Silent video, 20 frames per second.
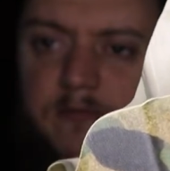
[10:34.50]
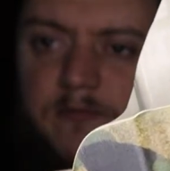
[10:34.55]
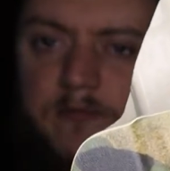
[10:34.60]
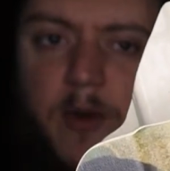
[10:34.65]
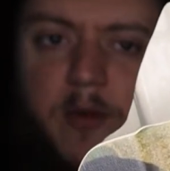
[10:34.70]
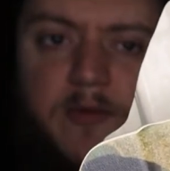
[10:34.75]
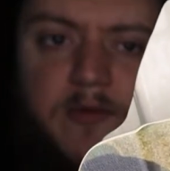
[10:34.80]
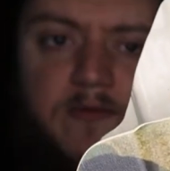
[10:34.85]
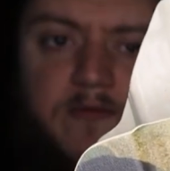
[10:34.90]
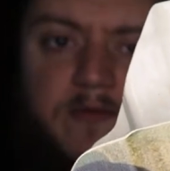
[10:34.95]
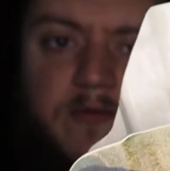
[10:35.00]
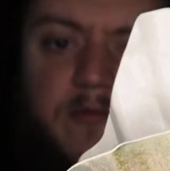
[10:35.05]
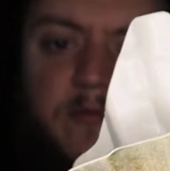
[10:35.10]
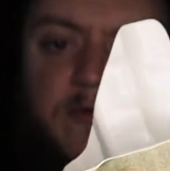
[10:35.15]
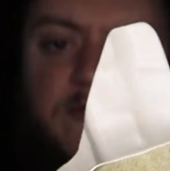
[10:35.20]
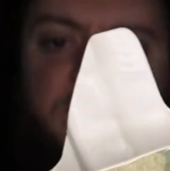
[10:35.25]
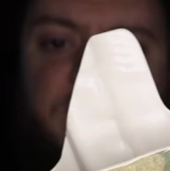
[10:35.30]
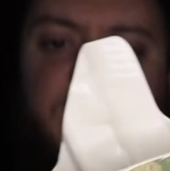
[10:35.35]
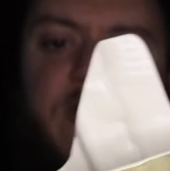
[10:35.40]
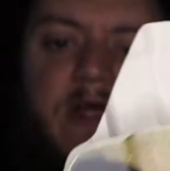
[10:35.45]
both of
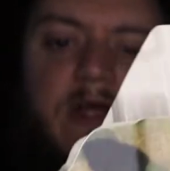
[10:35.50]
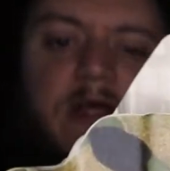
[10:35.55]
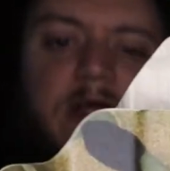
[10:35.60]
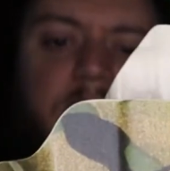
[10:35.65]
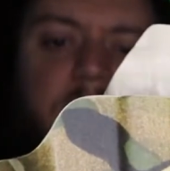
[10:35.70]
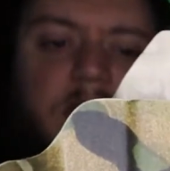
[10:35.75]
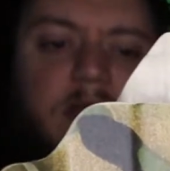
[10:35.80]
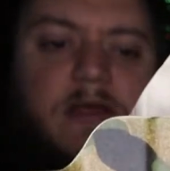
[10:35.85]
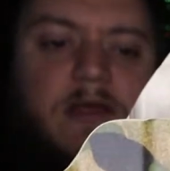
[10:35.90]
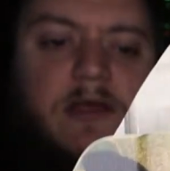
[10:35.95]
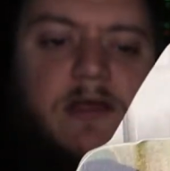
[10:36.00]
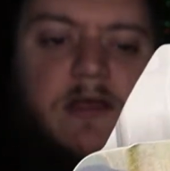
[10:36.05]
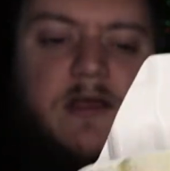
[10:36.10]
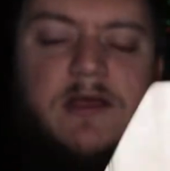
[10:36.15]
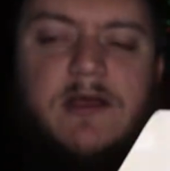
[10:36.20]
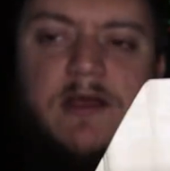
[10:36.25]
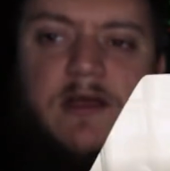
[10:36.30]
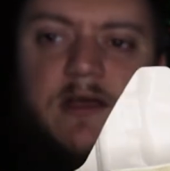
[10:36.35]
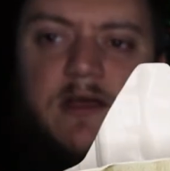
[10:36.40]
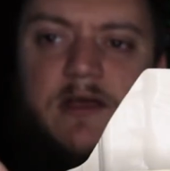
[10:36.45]
them are very,
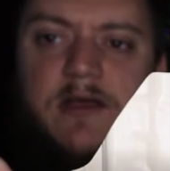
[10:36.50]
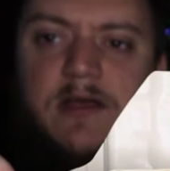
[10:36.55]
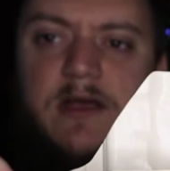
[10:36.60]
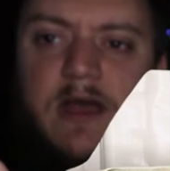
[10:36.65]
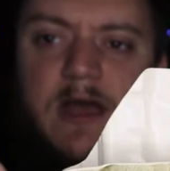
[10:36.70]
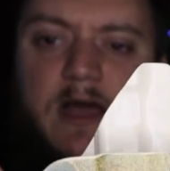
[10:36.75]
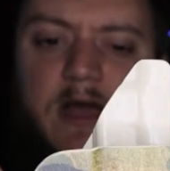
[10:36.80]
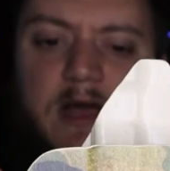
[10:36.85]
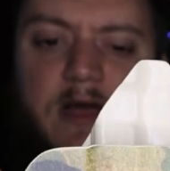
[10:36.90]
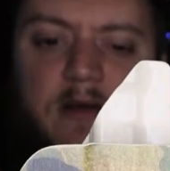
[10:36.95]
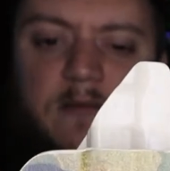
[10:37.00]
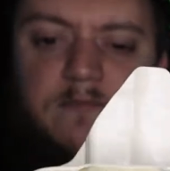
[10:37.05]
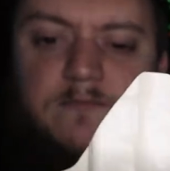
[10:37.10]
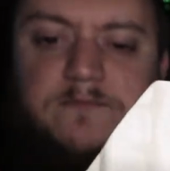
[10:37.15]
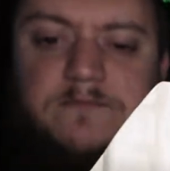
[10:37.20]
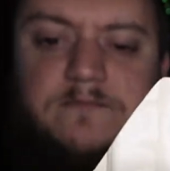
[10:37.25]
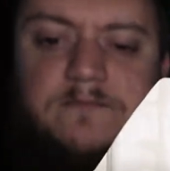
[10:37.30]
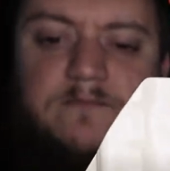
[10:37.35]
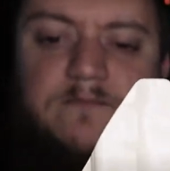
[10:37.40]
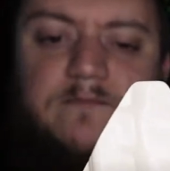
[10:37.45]

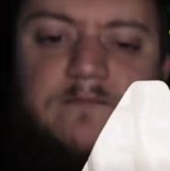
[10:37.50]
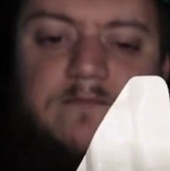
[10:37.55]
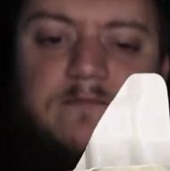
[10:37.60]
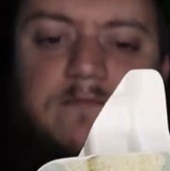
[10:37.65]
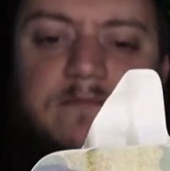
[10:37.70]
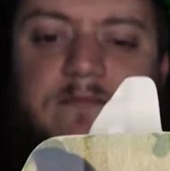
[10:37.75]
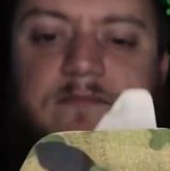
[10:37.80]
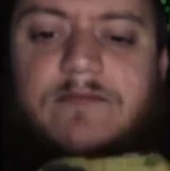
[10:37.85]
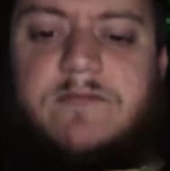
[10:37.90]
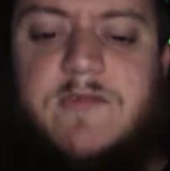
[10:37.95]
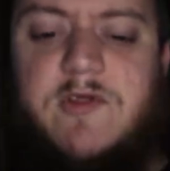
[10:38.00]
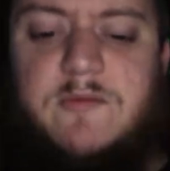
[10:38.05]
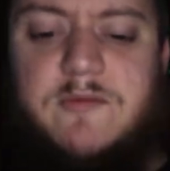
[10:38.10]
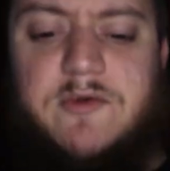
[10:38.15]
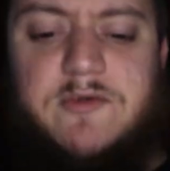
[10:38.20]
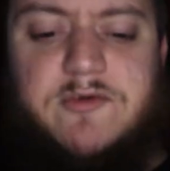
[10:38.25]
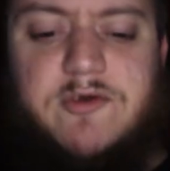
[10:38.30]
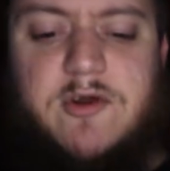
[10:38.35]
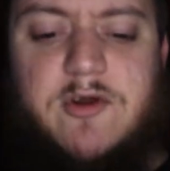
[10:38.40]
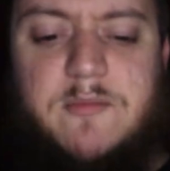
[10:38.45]
they're
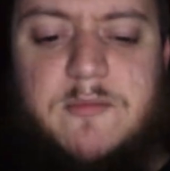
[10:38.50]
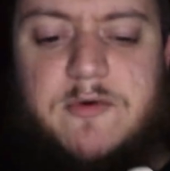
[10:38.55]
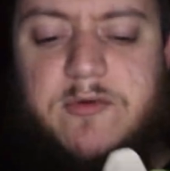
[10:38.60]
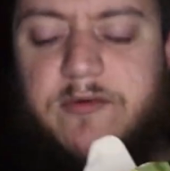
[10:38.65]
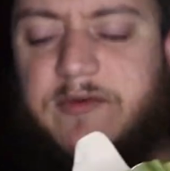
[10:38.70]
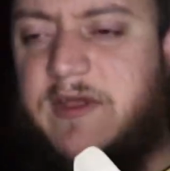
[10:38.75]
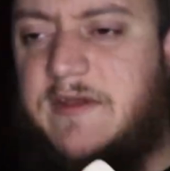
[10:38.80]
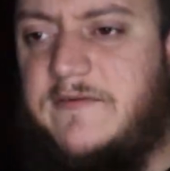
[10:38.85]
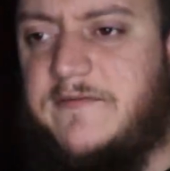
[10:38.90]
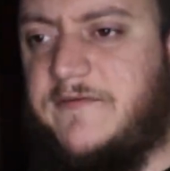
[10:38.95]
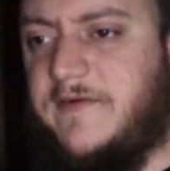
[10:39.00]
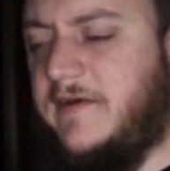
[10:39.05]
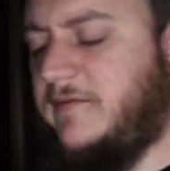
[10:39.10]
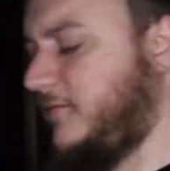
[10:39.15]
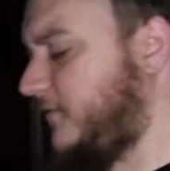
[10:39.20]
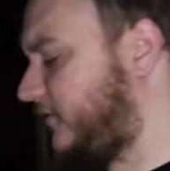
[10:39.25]
real durable, they fit